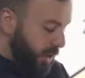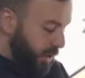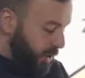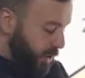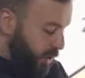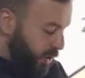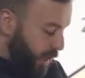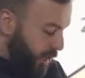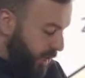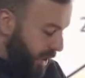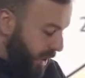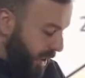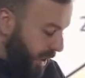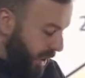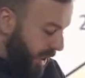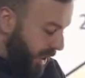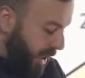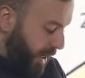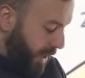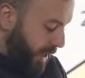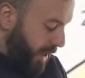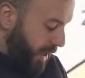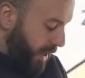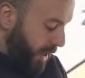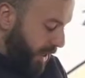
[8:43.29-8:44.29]
So the
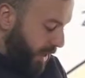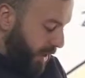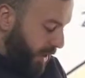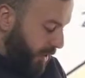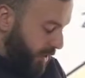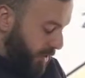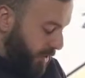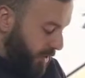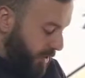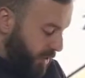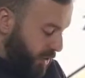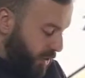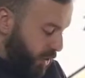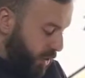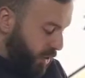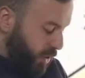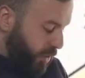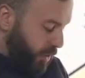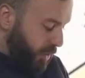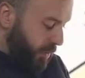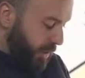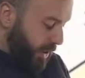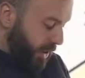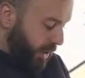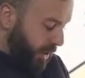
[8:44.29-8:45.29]
area is going
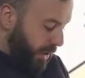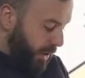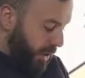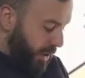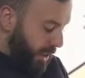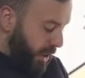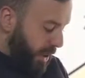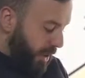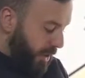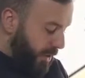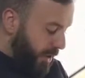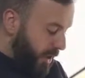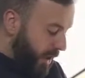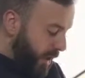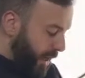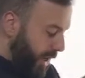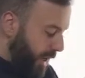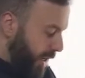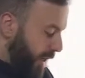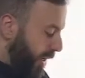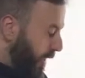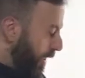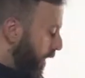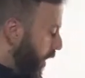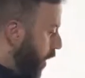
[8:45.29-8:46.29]
to be the
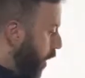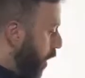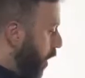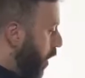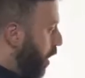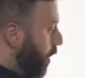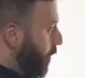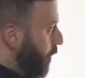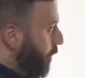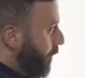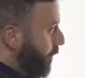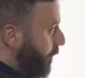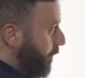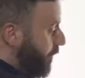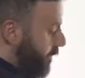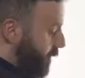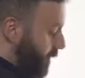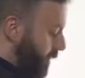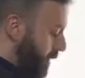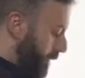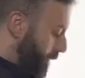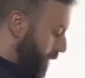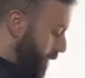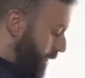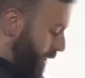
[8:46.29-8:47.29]
area of
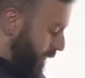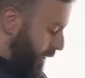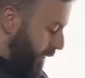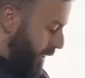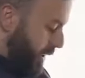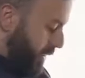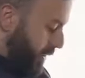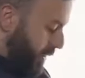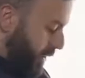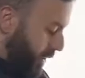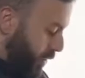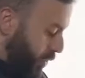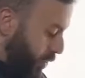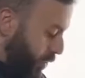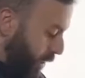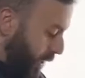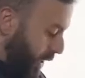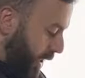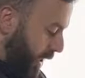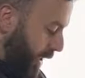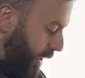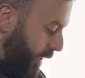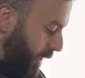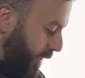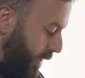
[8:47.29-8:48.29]
the
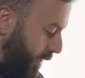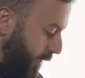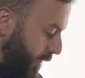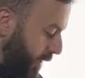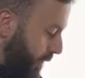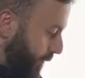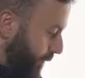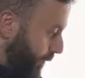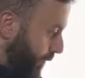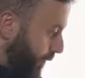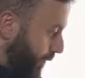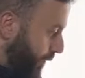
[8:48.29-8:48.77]
triangle